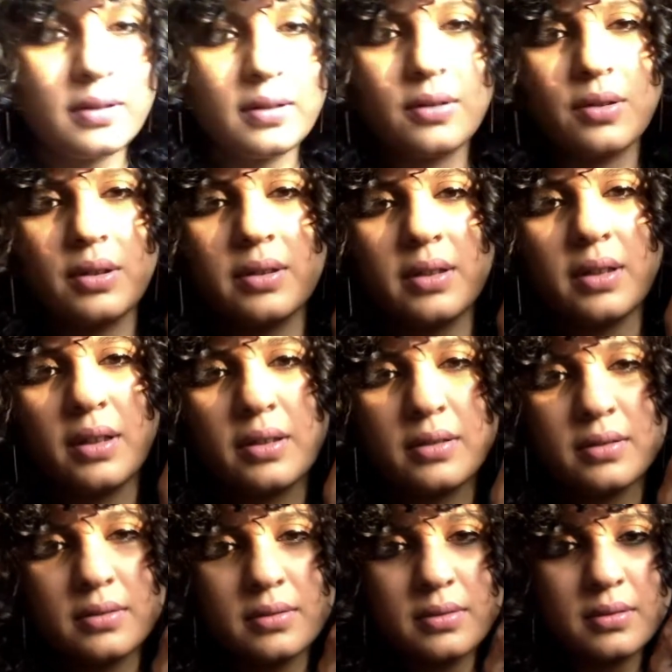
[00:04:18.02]
Look at that.
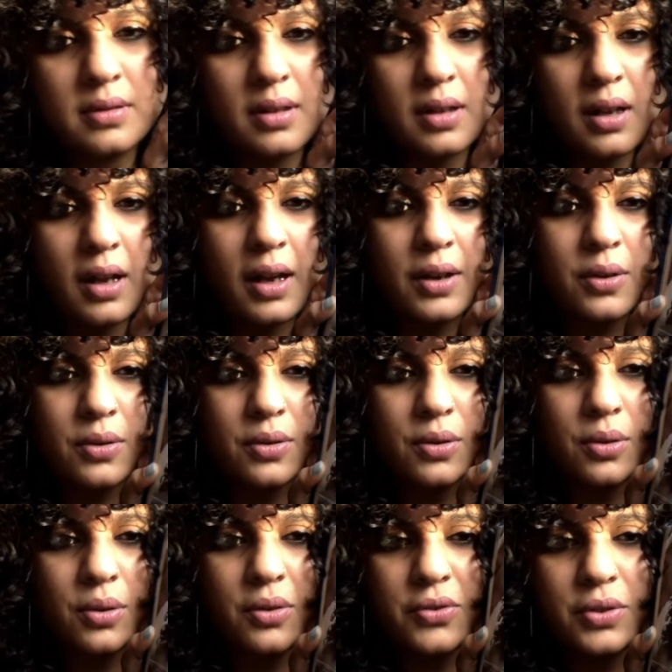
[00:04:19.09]
I don't
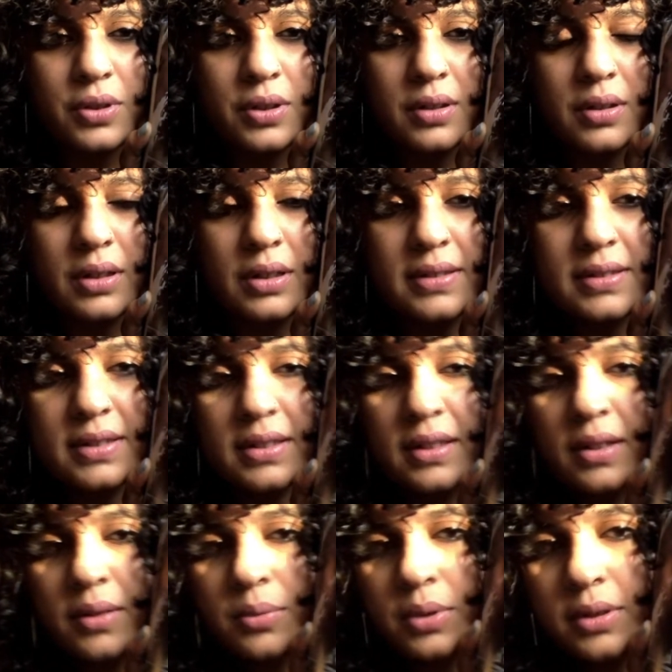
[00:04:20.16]
know if you can really see that
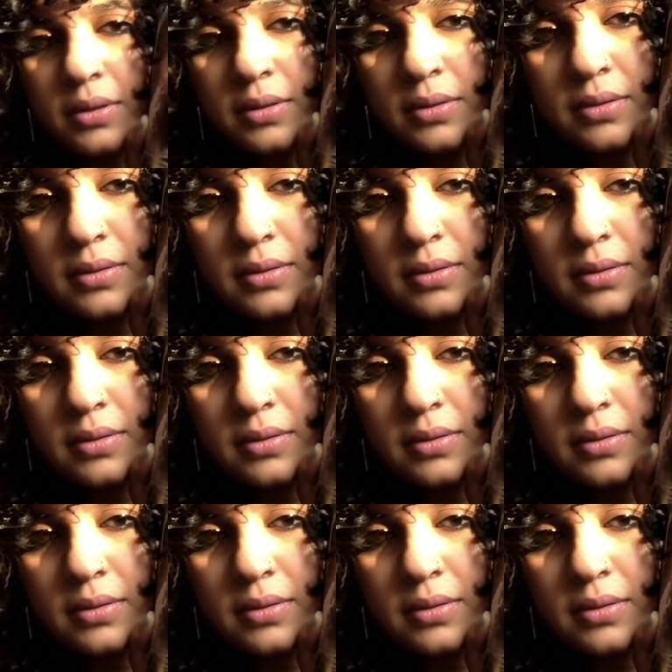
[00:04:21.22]
one.